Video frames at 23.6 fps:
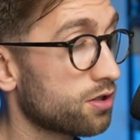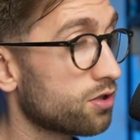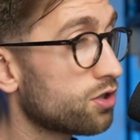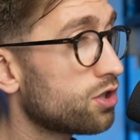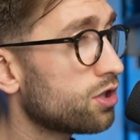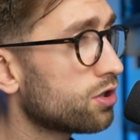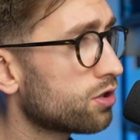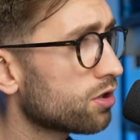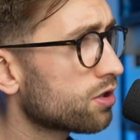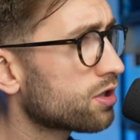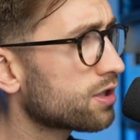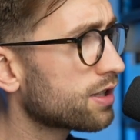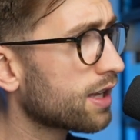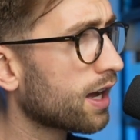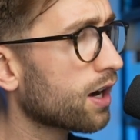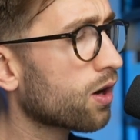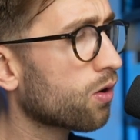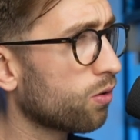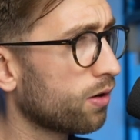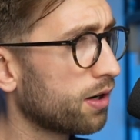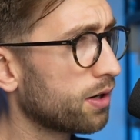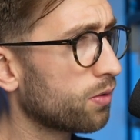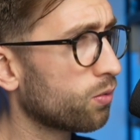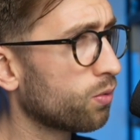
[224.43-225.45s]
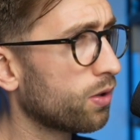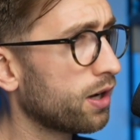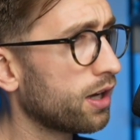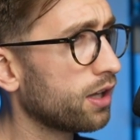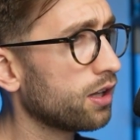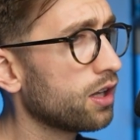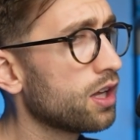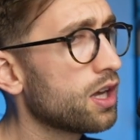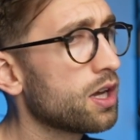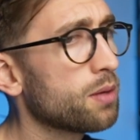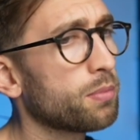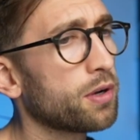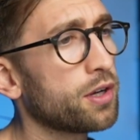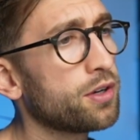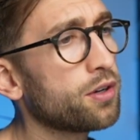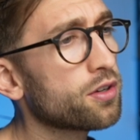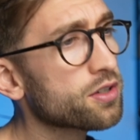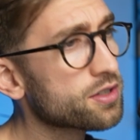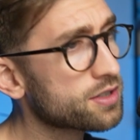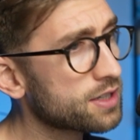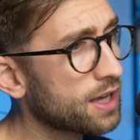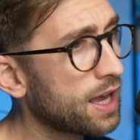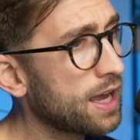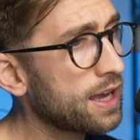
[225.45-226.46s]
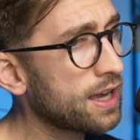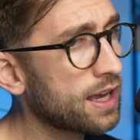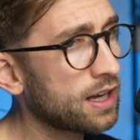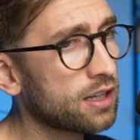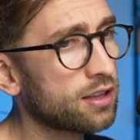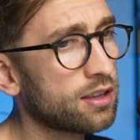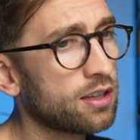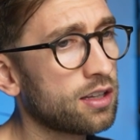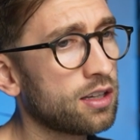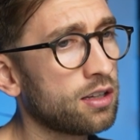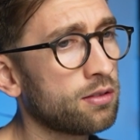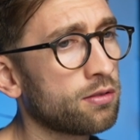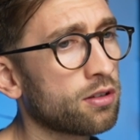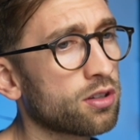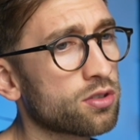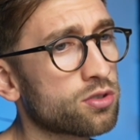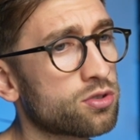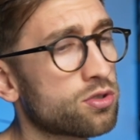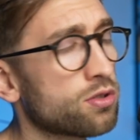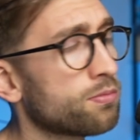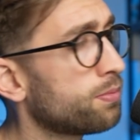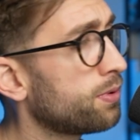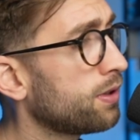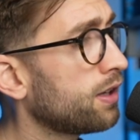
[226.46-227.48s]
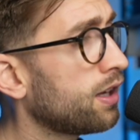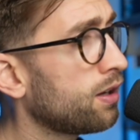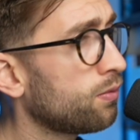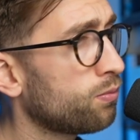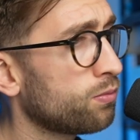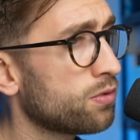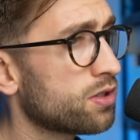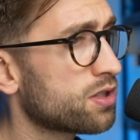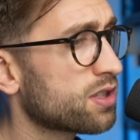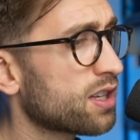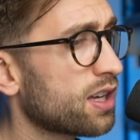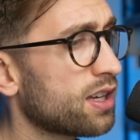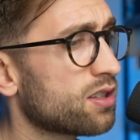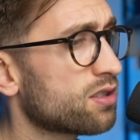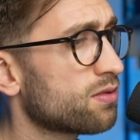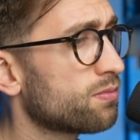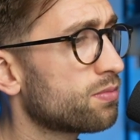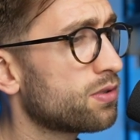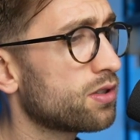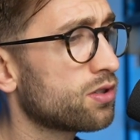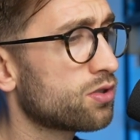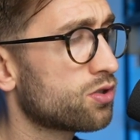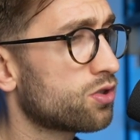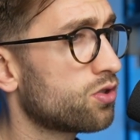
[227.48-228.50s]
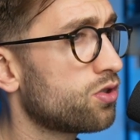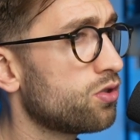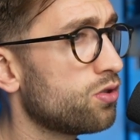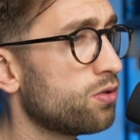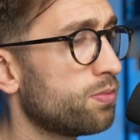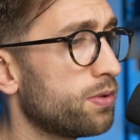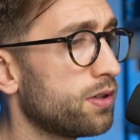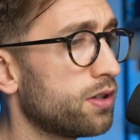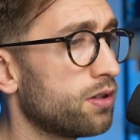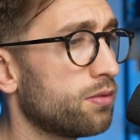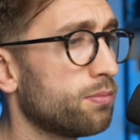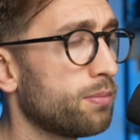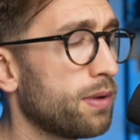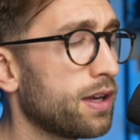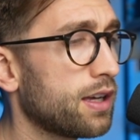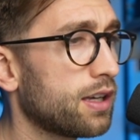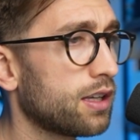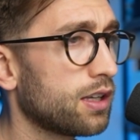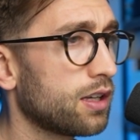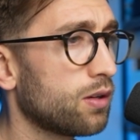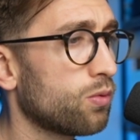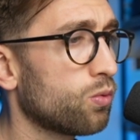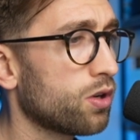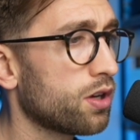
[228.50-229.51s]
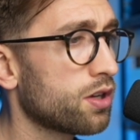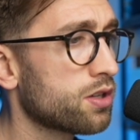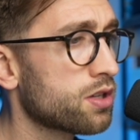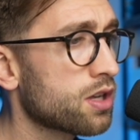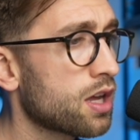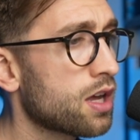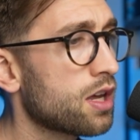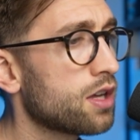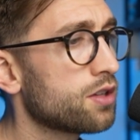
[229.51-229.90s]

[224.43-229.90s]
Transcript: and she does that quite well by not saying anything, not jumping in with saying something stupid and making it worse.